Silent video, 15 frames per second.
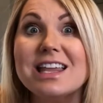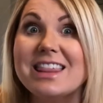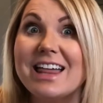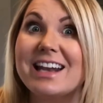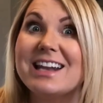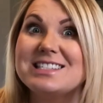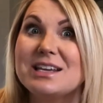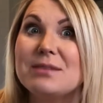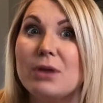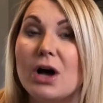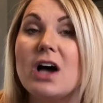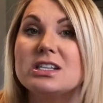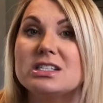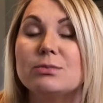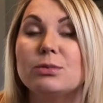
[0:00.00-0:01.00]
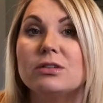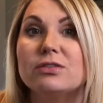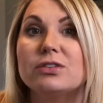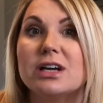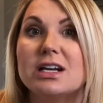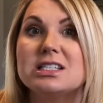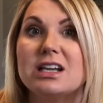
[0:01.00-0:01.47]
that it's impossible
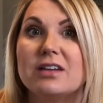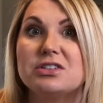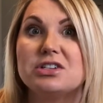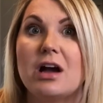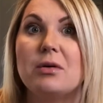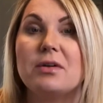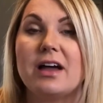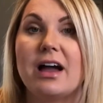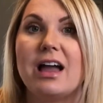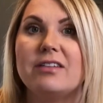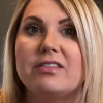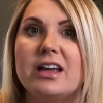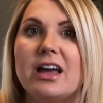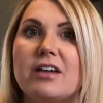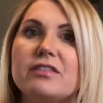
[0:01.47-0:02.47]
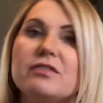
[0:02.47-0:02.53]
for us to have a child without IVF,